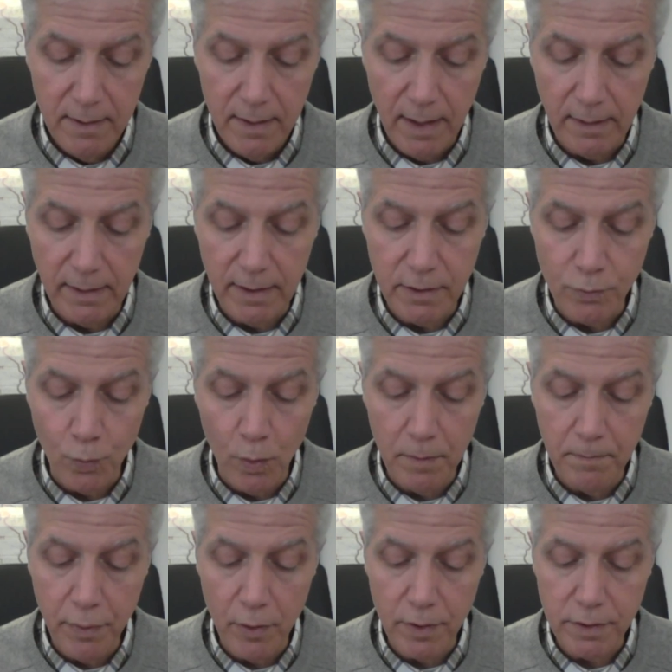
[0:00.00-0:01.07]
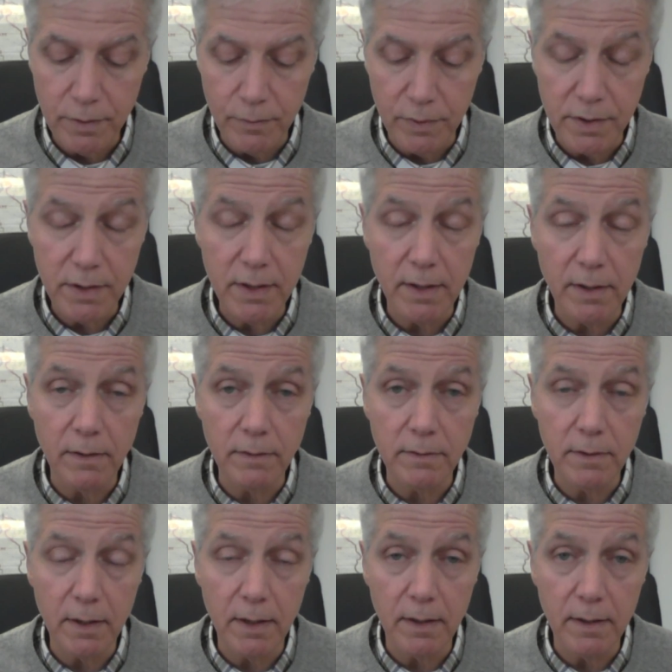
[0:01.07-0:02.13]
at least one person was killed
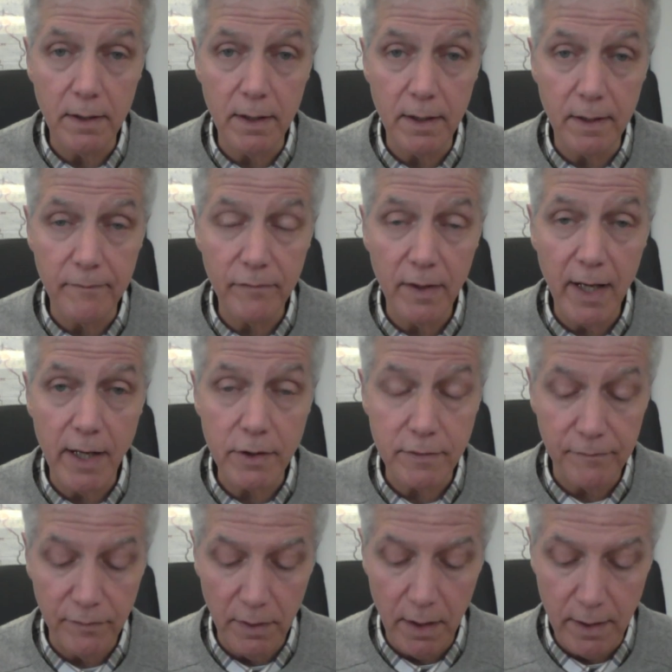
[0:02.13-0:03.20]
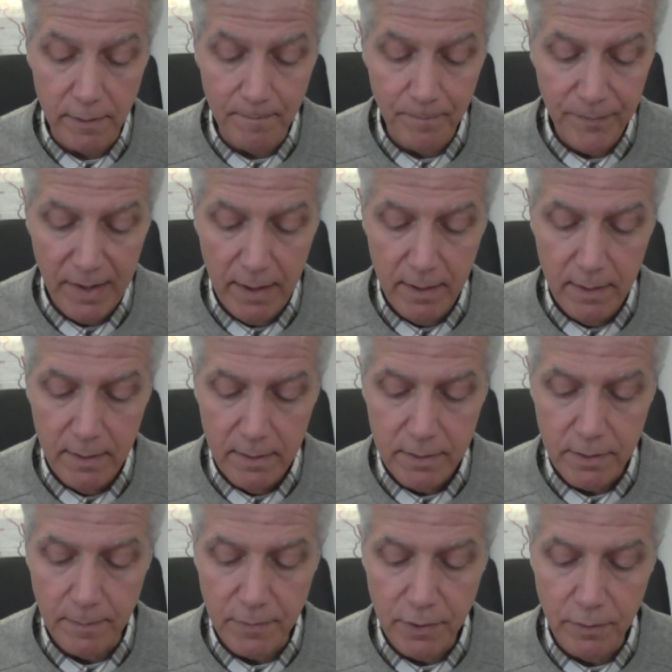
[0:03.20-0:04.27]
uh, in a flash flood.
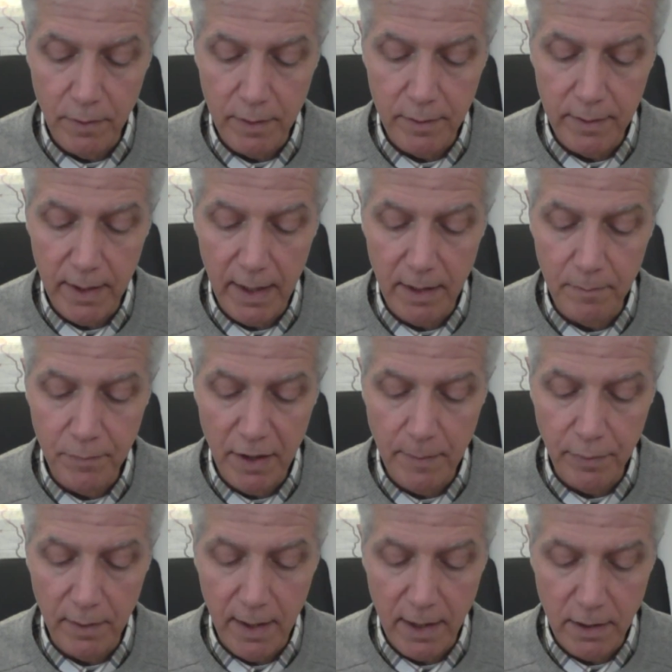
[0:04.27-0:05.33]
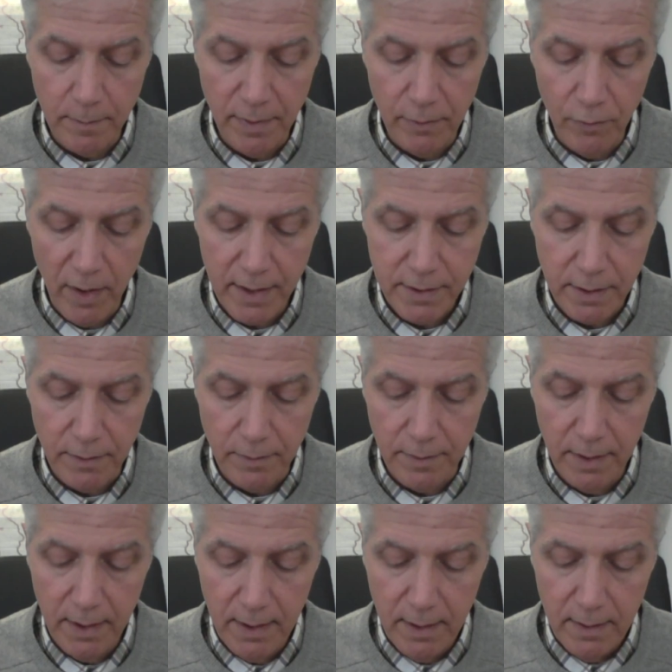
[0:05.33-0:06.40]
Some 280 people had to be rescued.
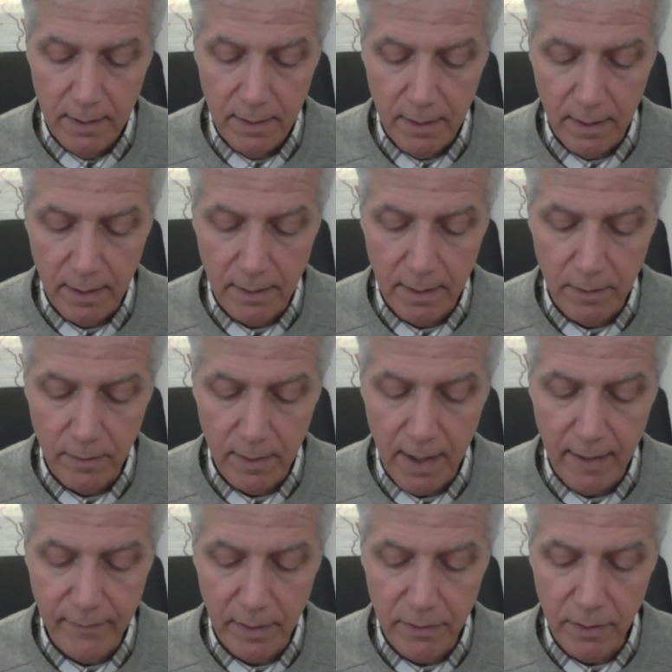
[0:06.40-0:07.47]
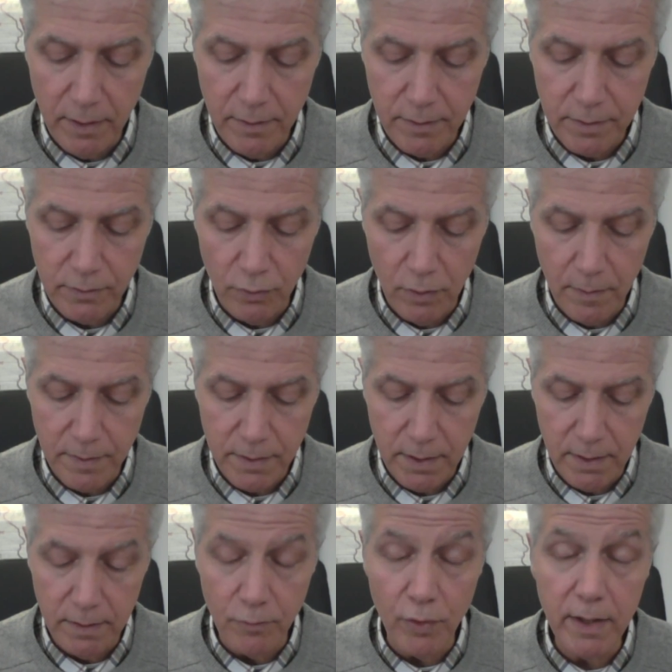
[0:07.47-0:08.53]
Uh, there were heavy thunderstorms
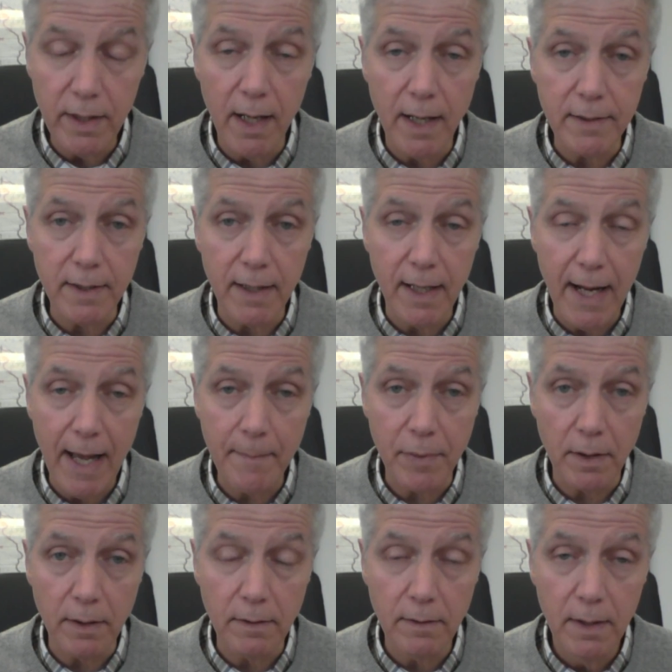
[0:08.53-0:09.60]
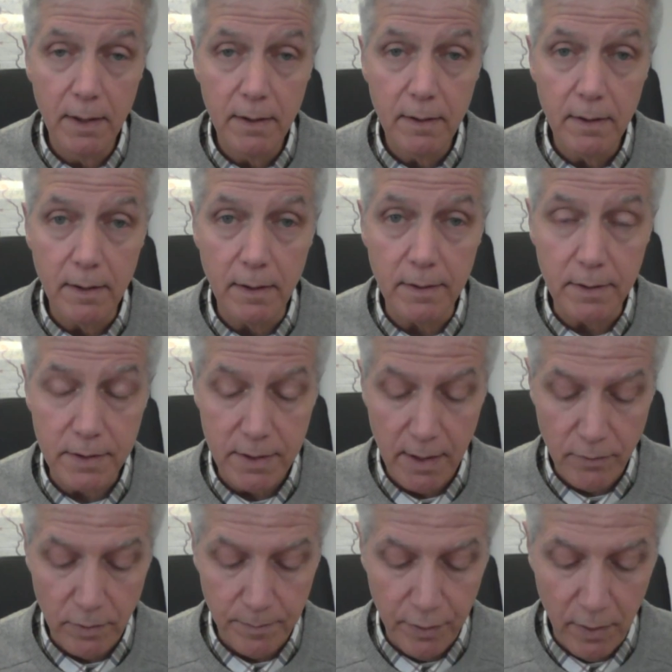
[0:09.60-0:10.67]
in Riyadh, the capital, in the
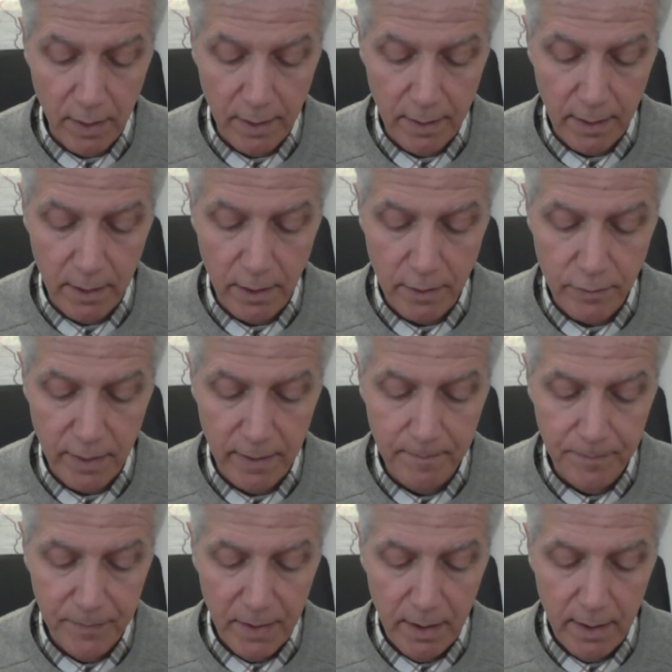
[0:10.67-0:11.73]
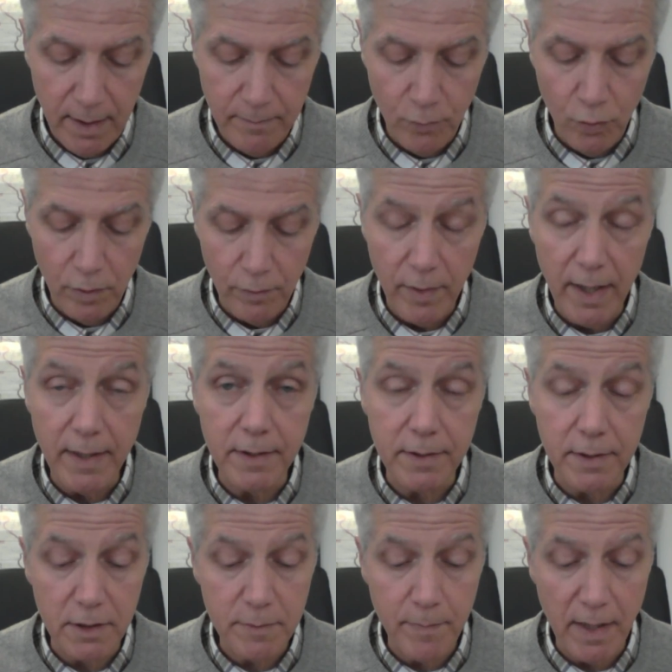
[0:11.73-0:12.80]
central part of the country, and more rain is
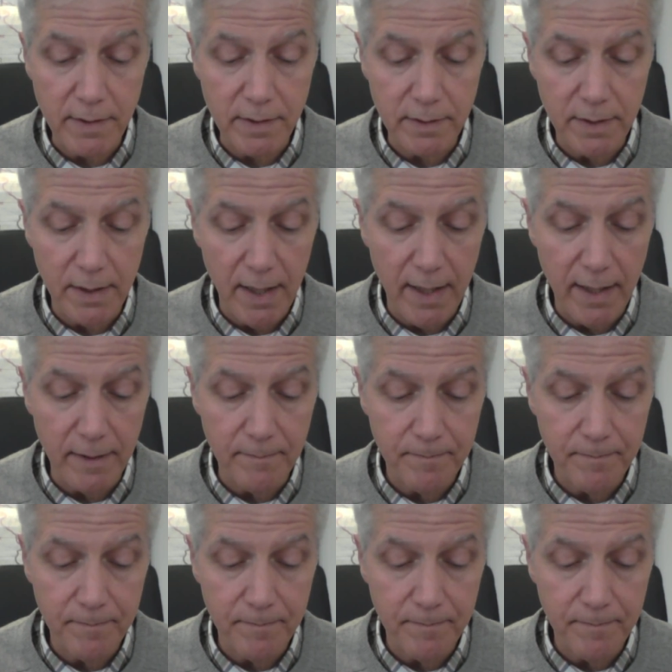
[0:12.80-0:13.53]
expected today.